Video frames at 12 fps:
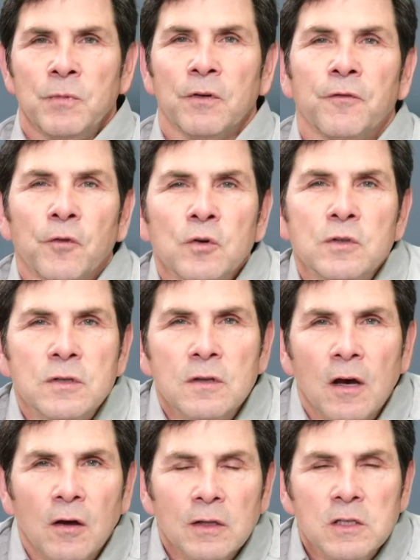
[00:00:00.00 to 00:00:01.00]
the fruits of
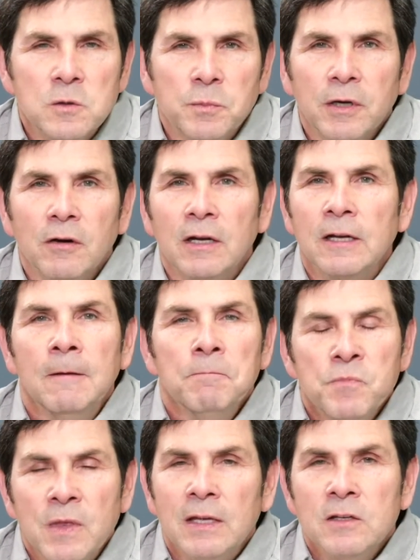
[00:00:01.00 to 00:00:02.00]
the Holy Spirit
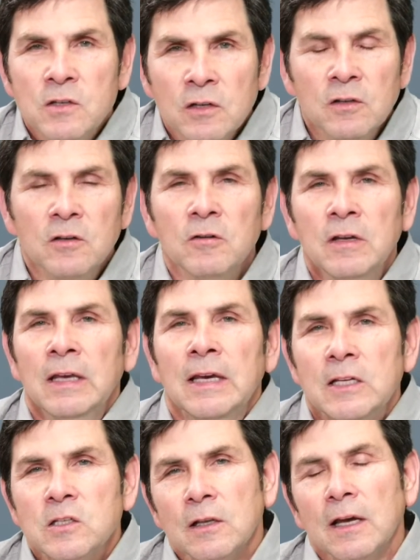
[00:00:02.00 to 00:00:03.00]
that do.
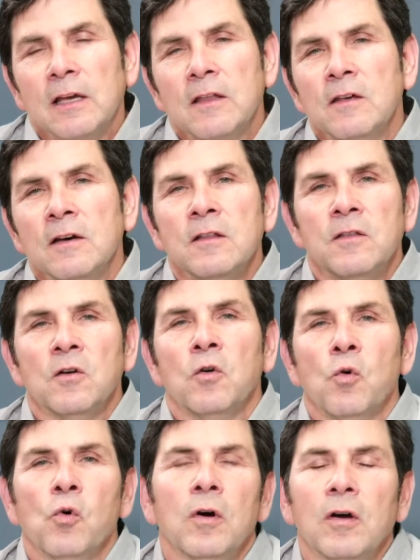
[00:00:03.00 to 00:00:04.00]
It's like the
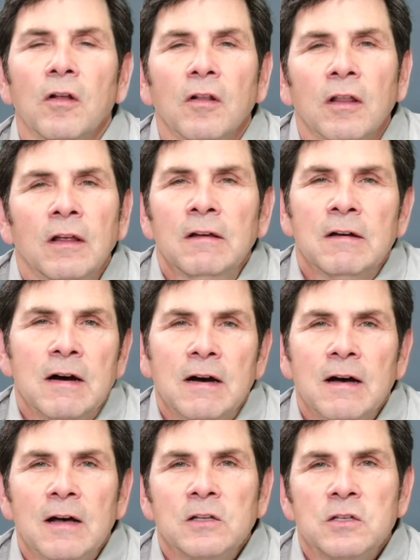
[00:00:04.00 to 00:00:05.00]
oil
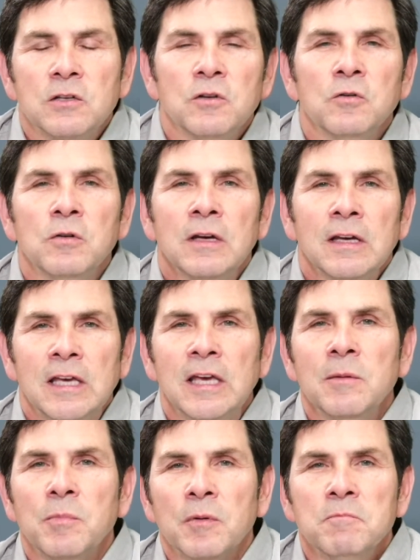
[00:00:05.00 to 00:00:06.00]
to
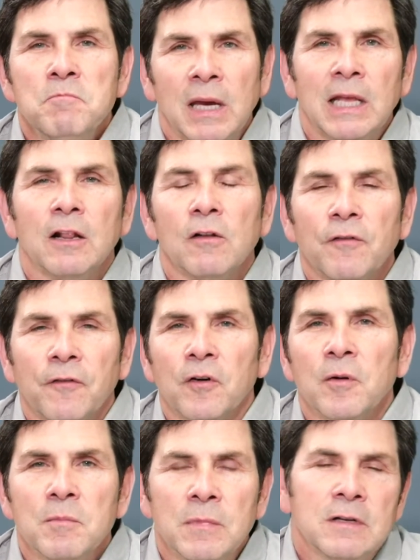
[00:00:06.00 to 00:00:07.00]
keep metal
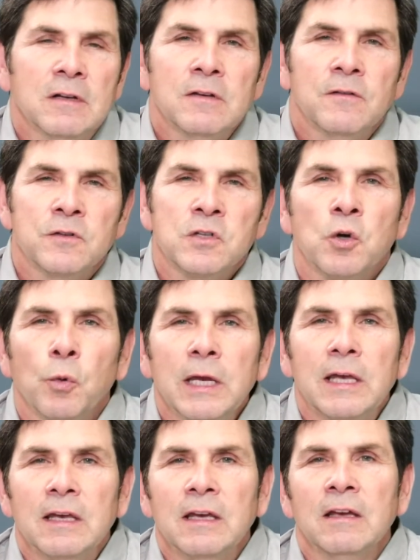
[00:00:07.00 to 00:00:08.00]
from
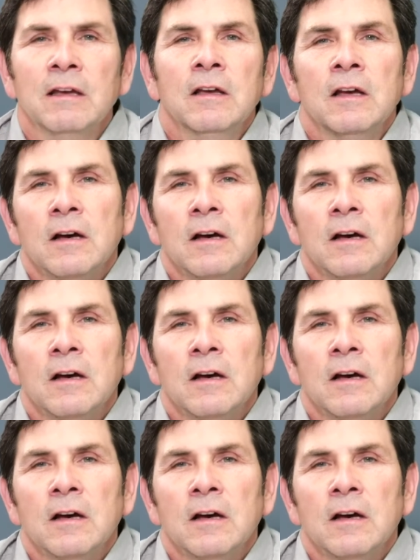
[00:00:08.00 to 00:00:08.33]
squeaking.